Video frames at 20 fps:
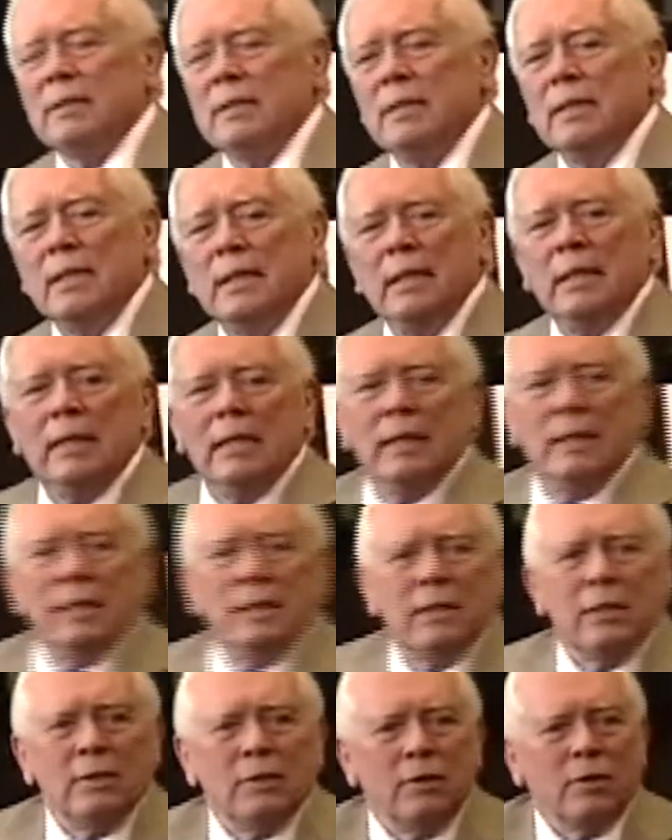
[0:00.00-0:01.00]
and
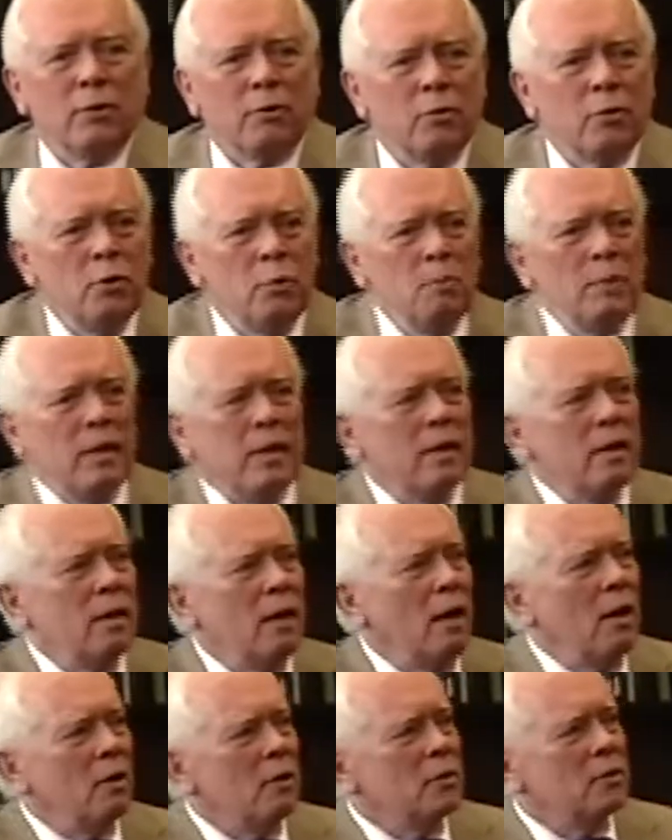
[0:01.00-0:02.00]
you're $2 million
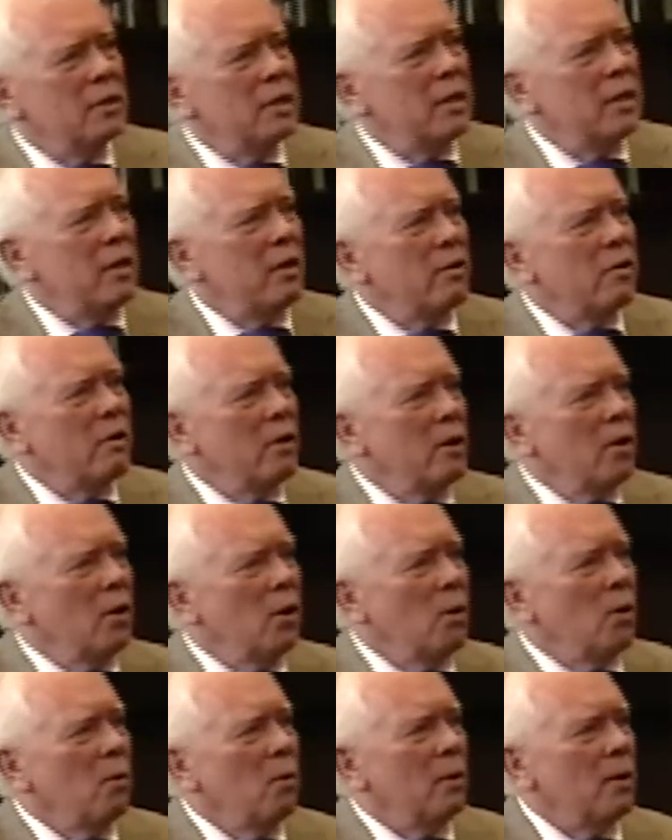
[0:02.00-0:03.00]
a year in the
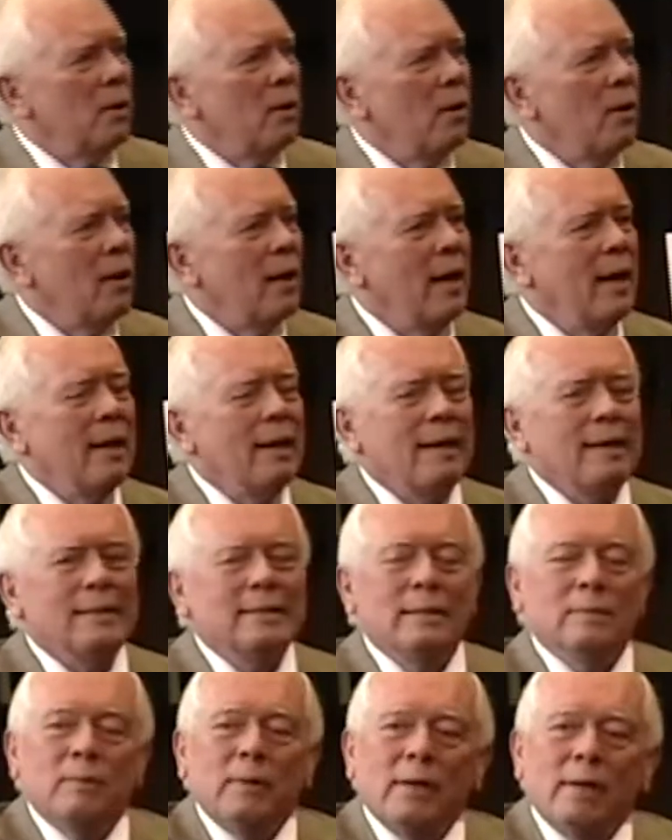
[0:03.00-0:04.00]
hole and all that? And I
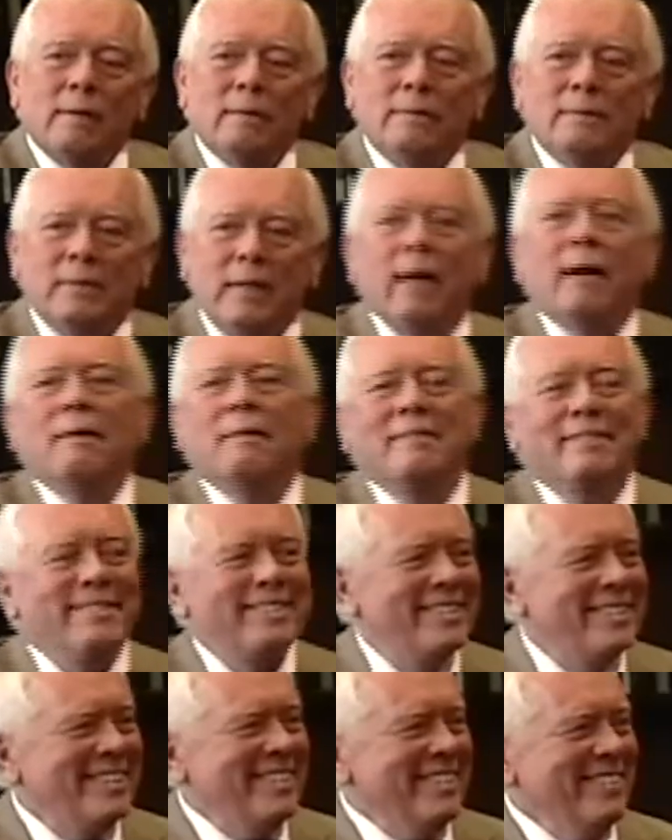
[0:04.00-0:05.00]
said, well, yeah,
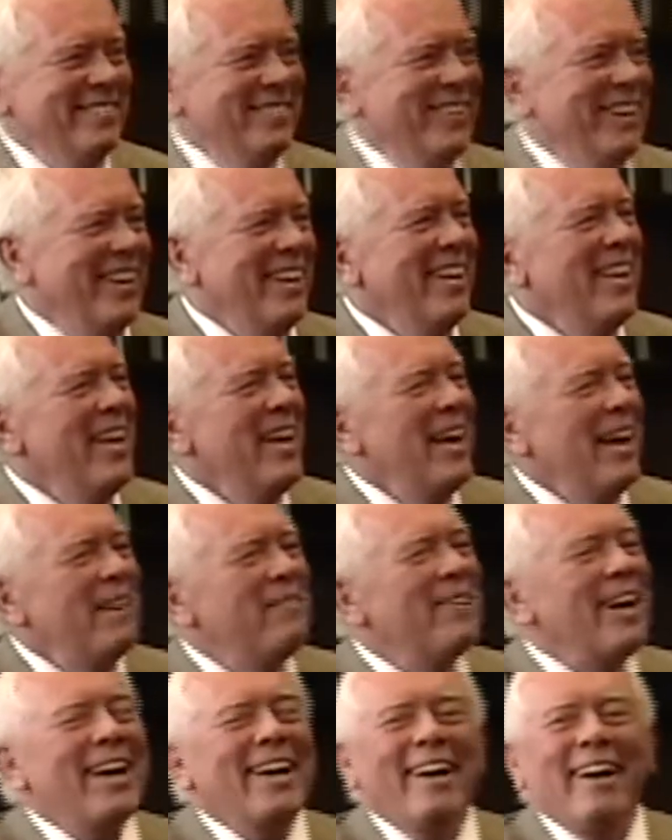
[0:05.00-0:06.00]

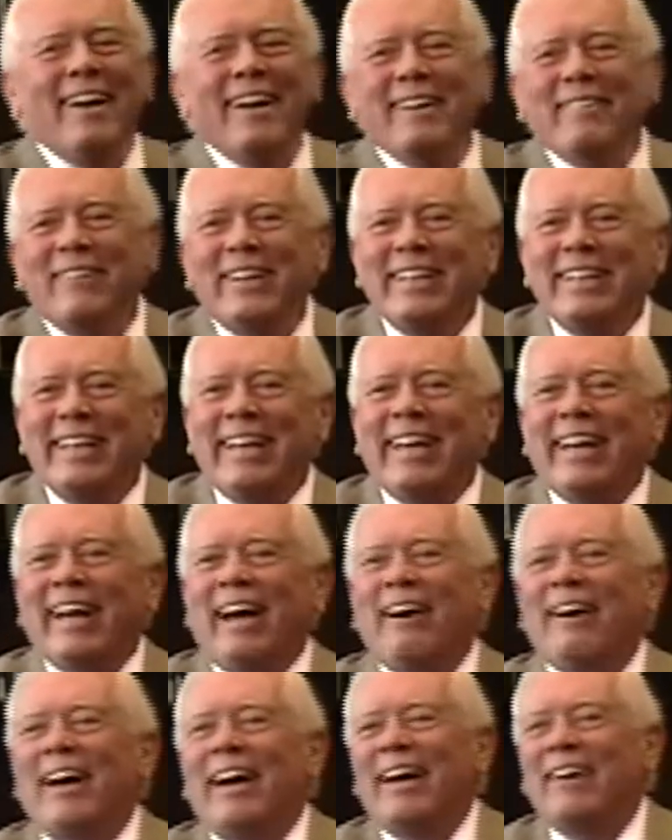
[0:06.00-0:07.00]
and by golly, we did.
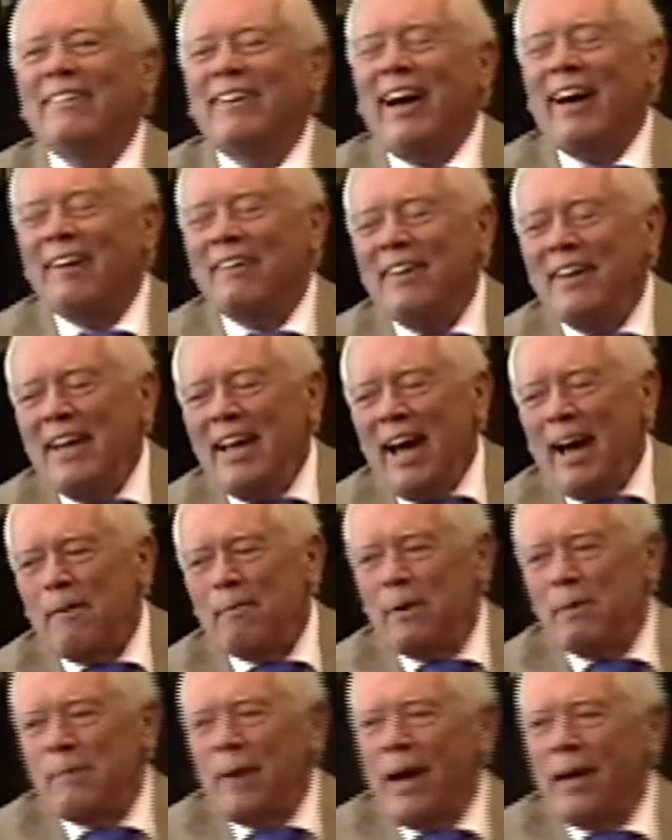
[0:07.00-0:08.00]
I, I,
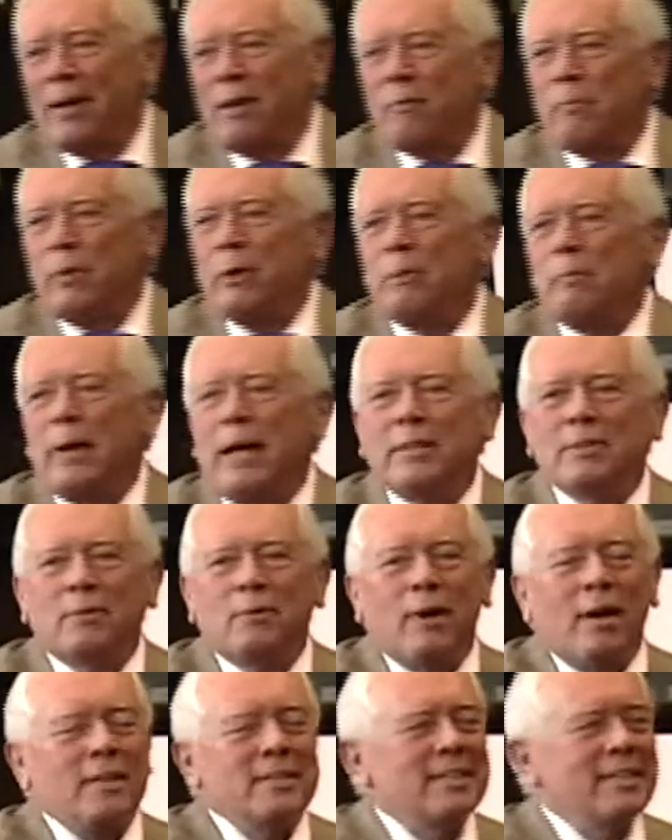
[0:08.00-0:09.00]
am reminded of Bill
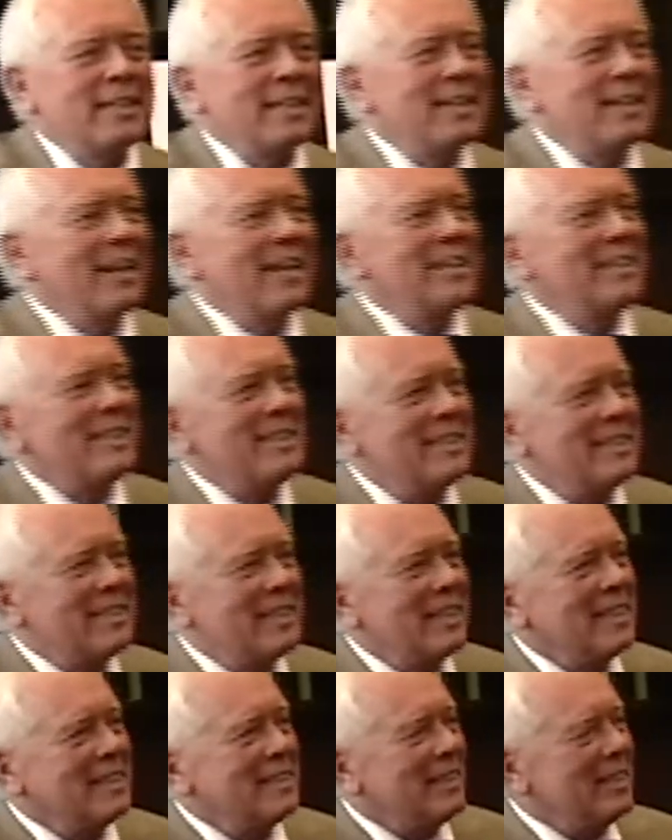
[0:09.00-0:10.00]
Mazeroski in
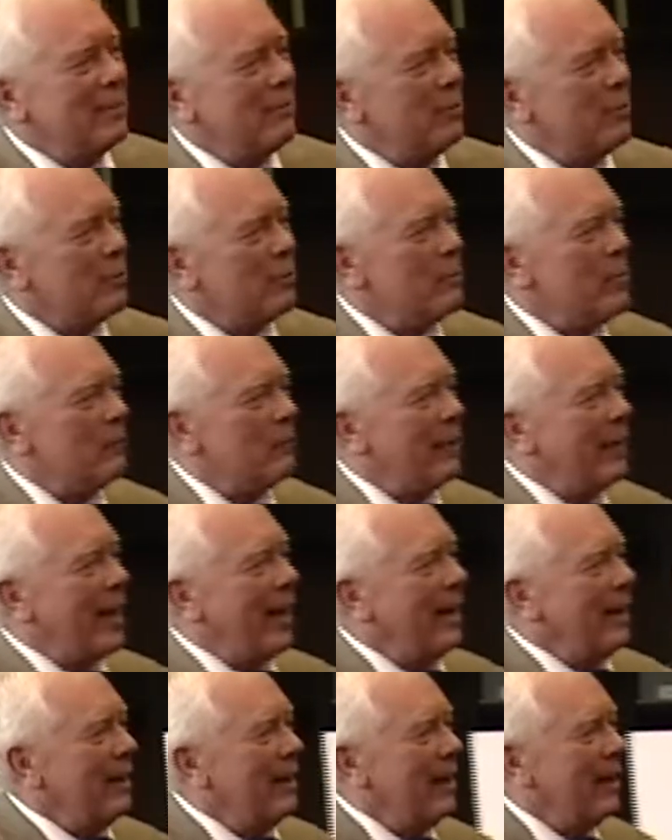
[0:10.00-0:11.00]
1960, if you remember
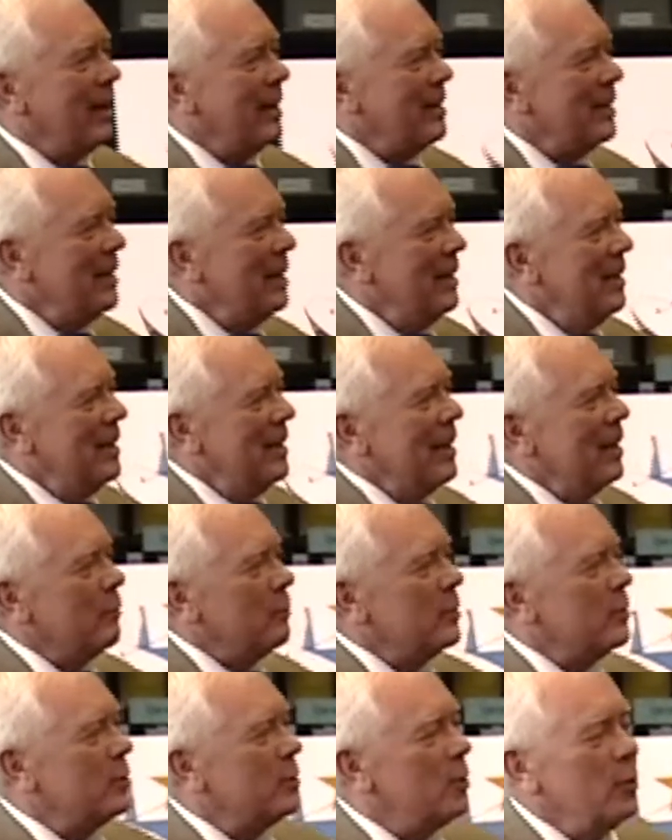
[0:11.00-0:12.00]
that hit.
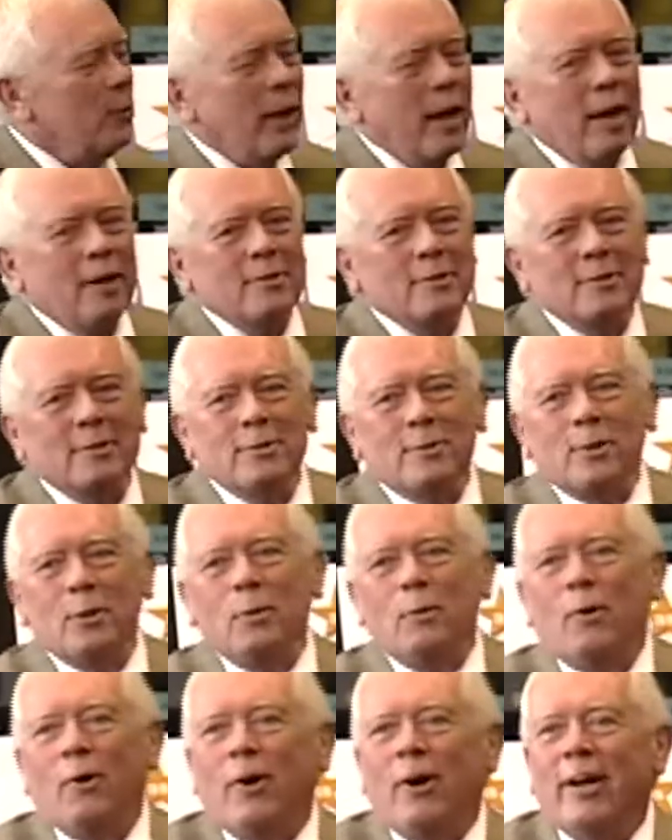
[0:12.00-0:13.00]
It was two outs and
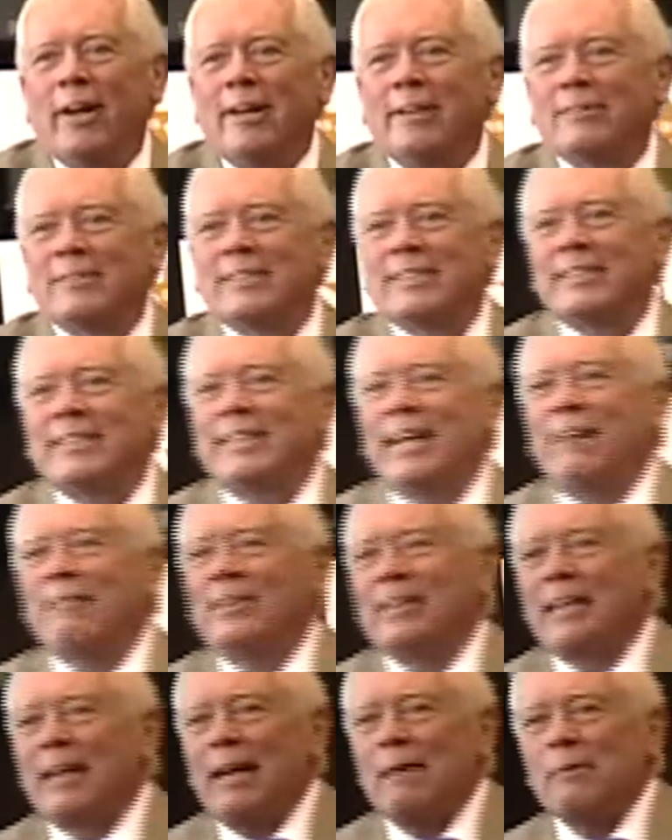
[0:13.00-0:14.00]
two on, and it was the
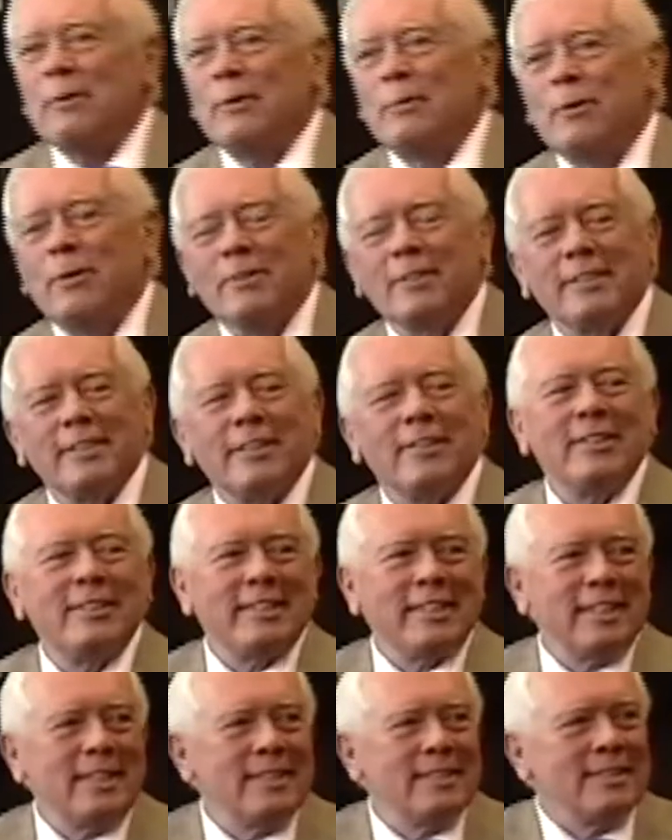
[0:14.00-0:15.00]
seventh game of the World Series
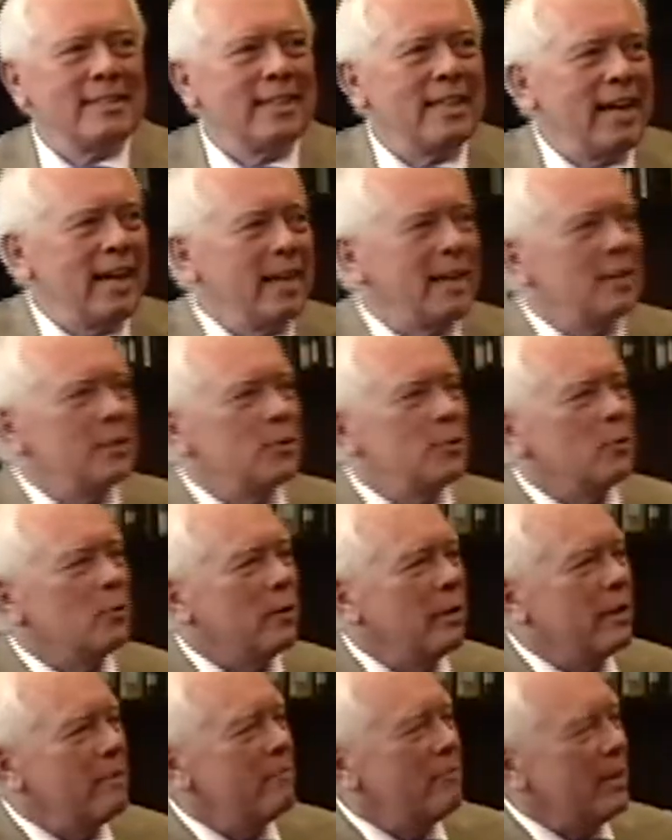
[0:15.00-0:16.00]
against the Yankees, who
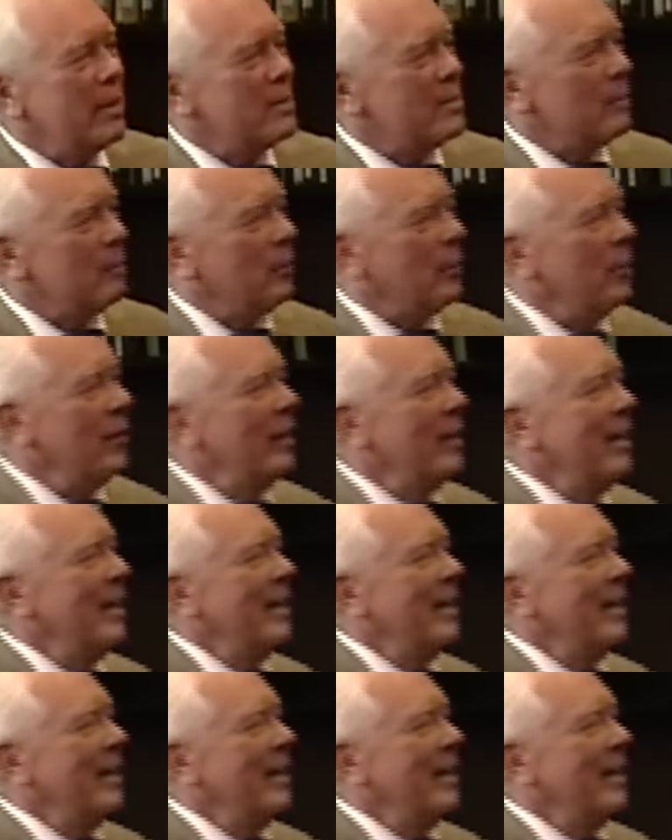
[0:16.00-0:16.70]
were invincible.